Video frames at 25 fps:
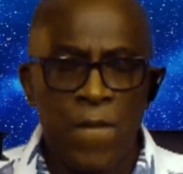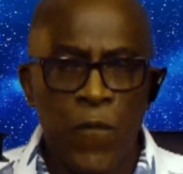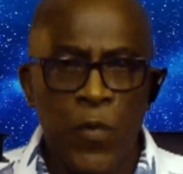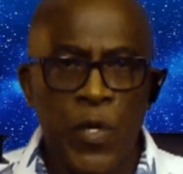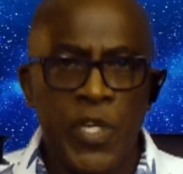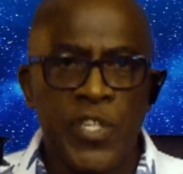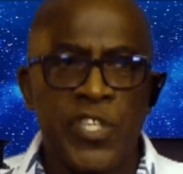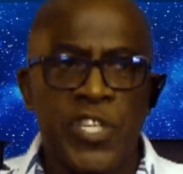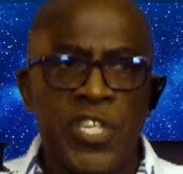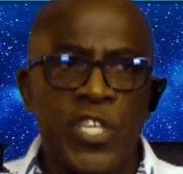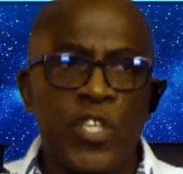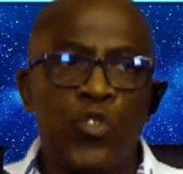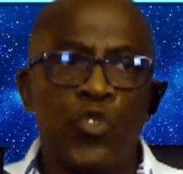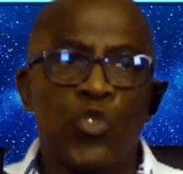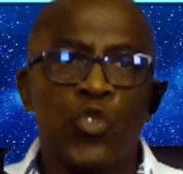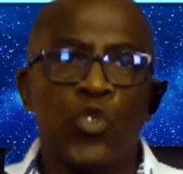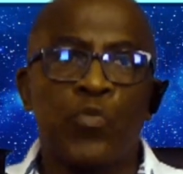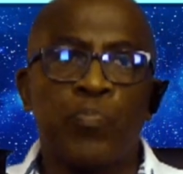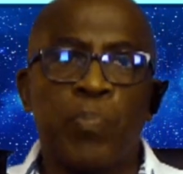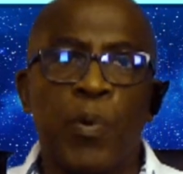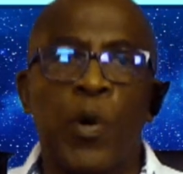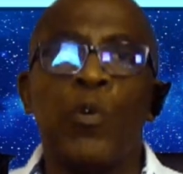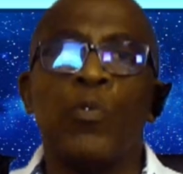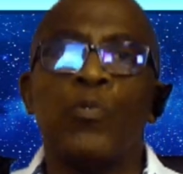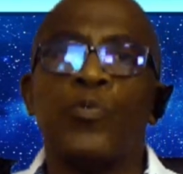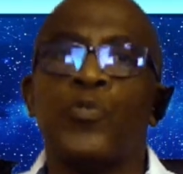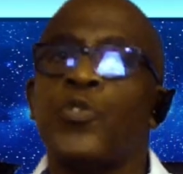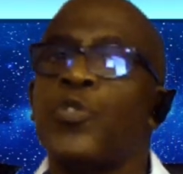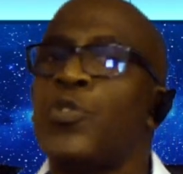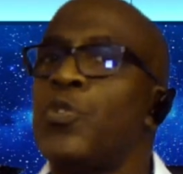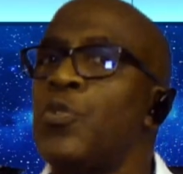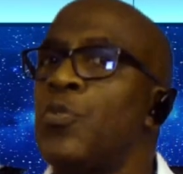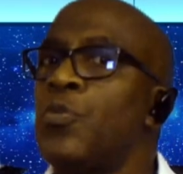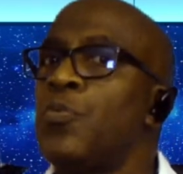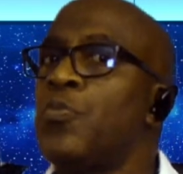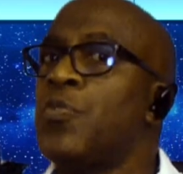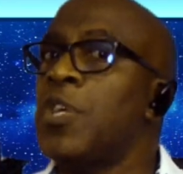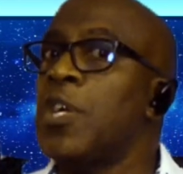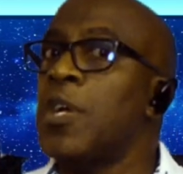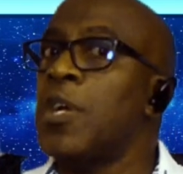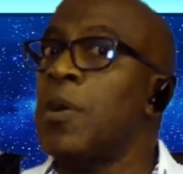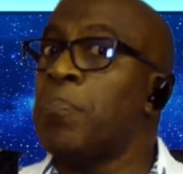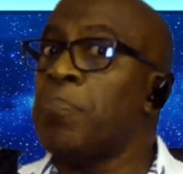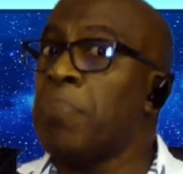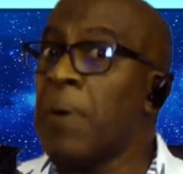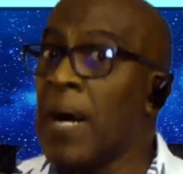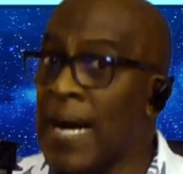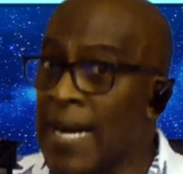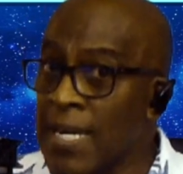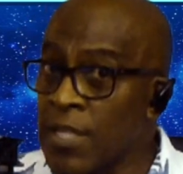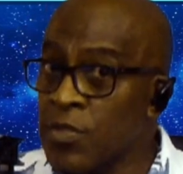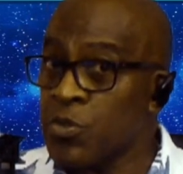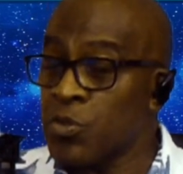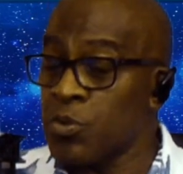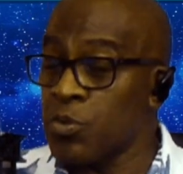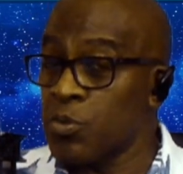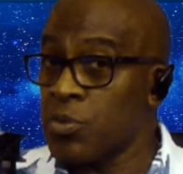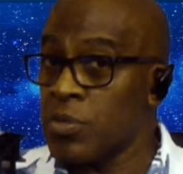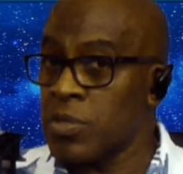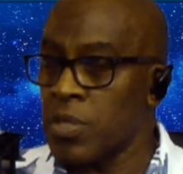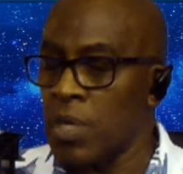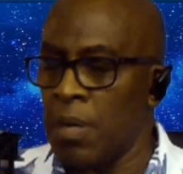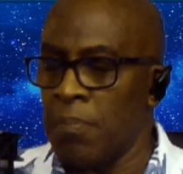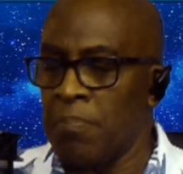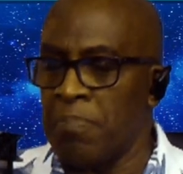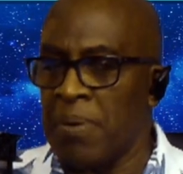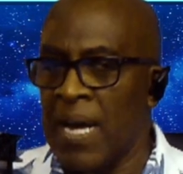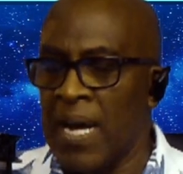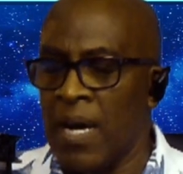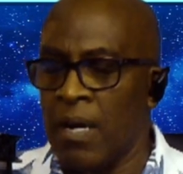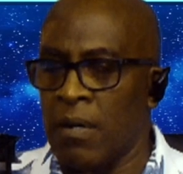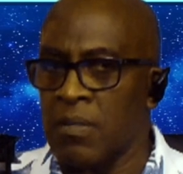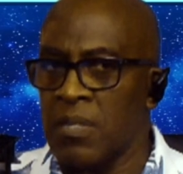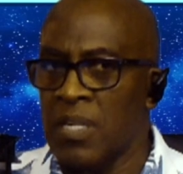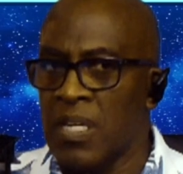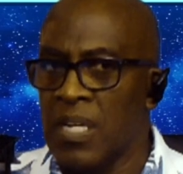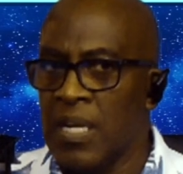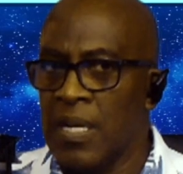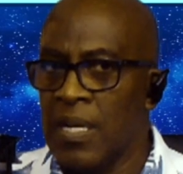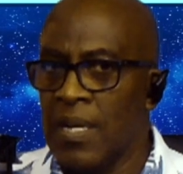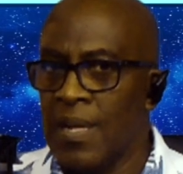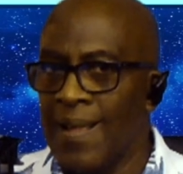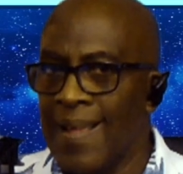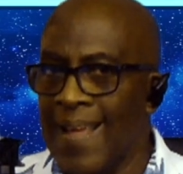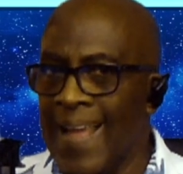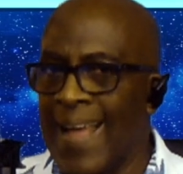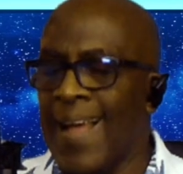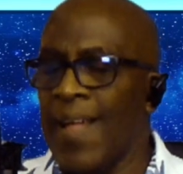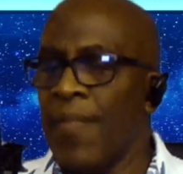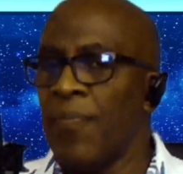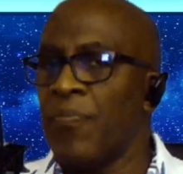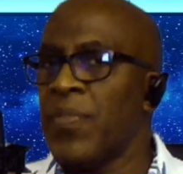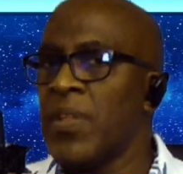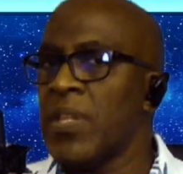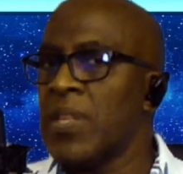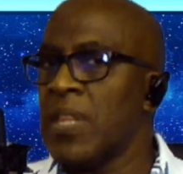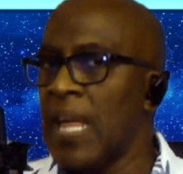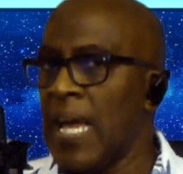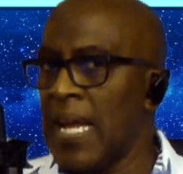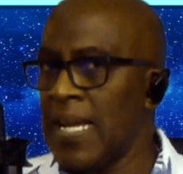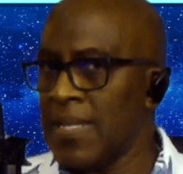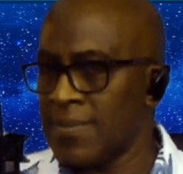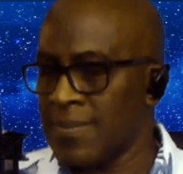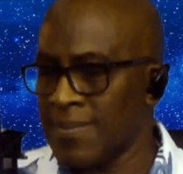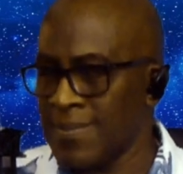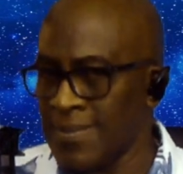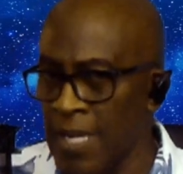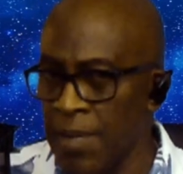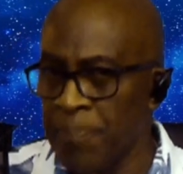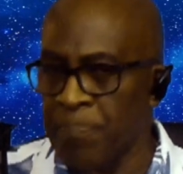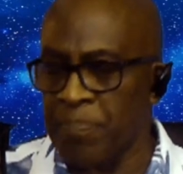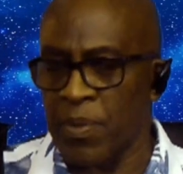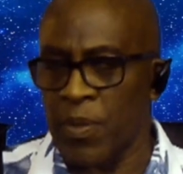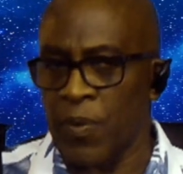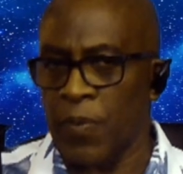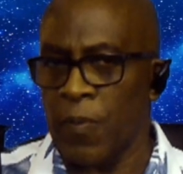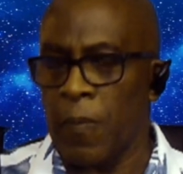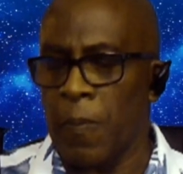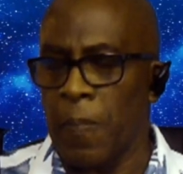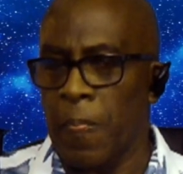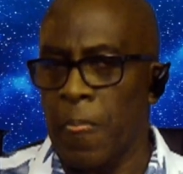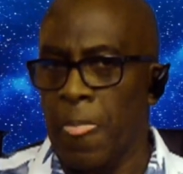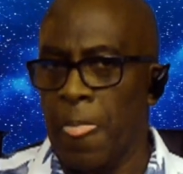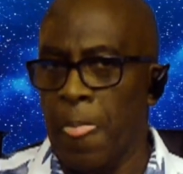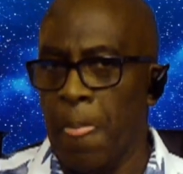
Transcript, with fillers: which he spoke to the apostles about at the Last Supper,